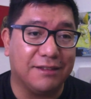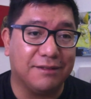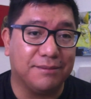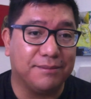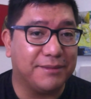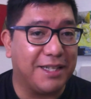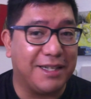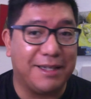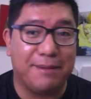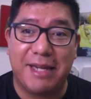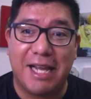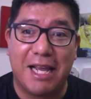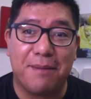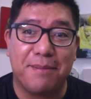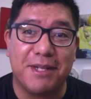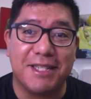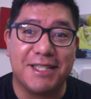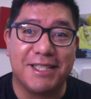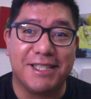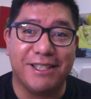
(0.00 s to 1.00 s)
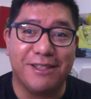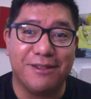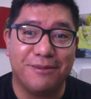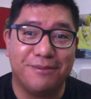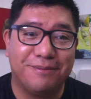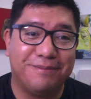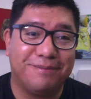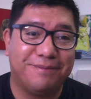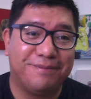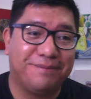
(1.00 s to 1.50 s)
They'd be happy to see you.
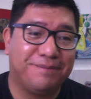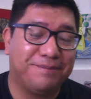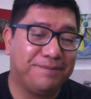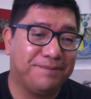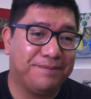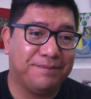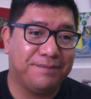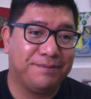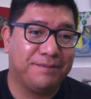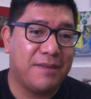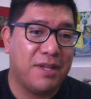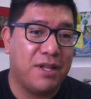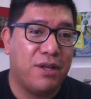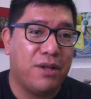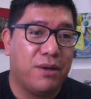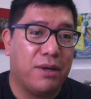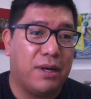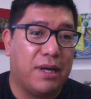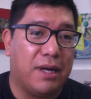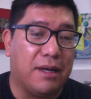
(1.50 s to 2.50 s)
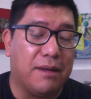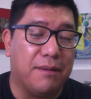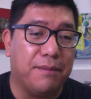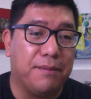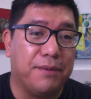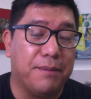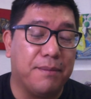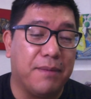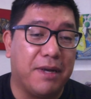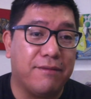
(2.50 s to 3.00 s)

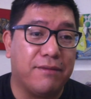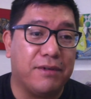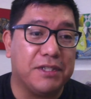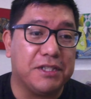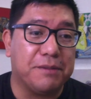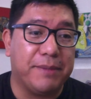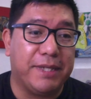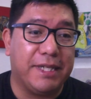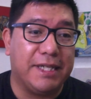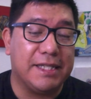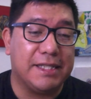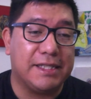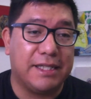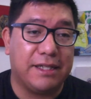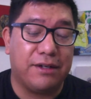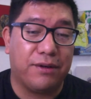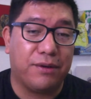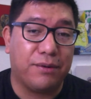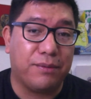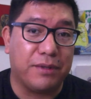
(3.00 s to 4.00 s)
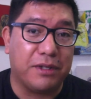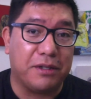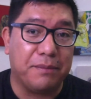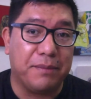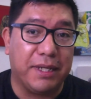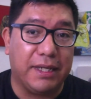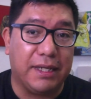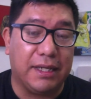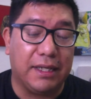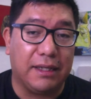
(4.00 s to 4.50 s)
The My Voice Media Center will
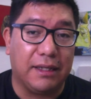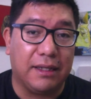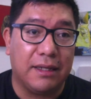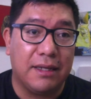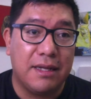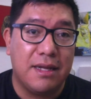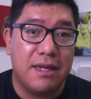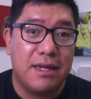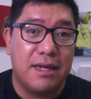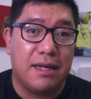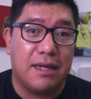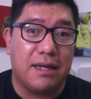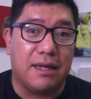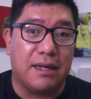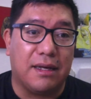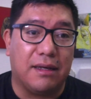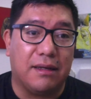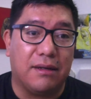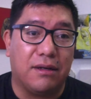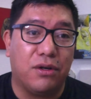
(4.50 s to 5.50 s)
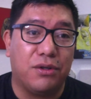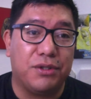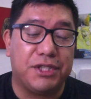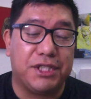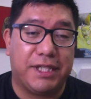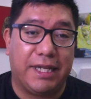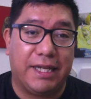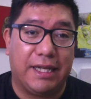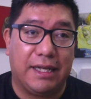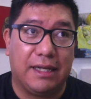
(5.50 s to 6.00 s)
be
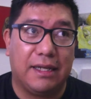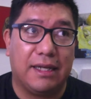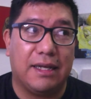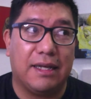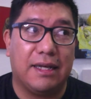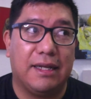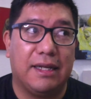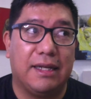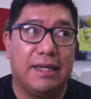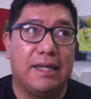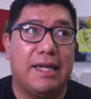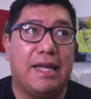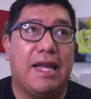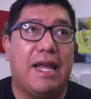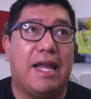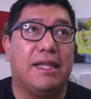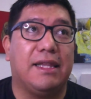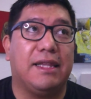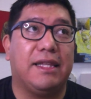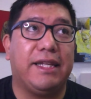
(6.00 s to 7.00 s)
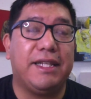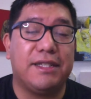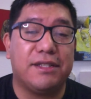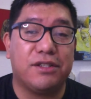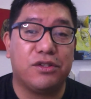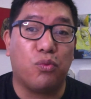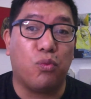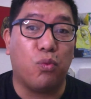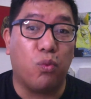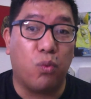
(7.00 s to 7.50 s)
hosting at
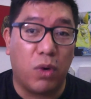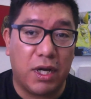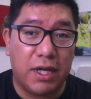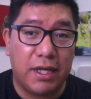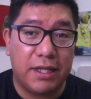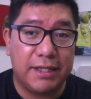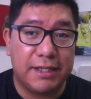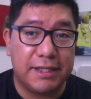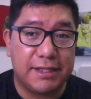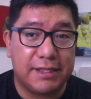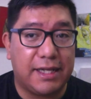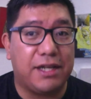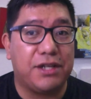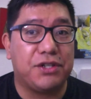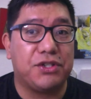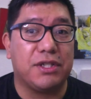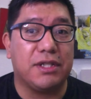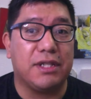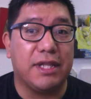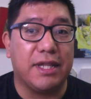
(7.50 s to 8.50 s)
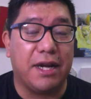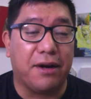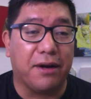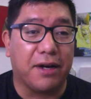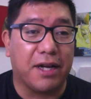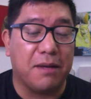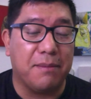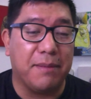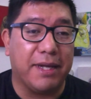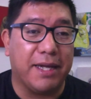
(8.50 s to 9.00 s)
least one session there
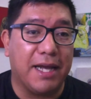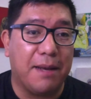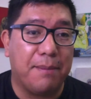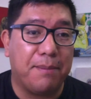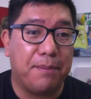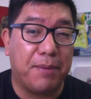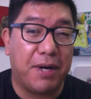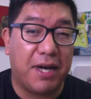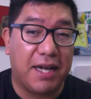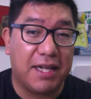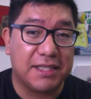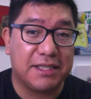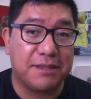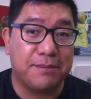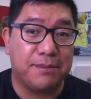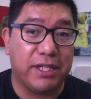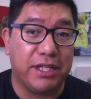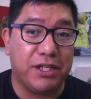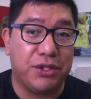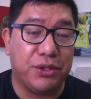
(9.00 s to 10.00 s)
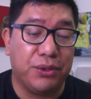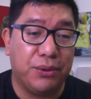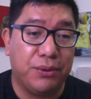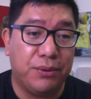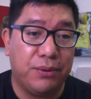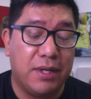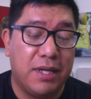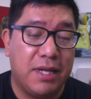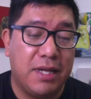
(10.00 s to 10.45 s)
coming up, possibly two.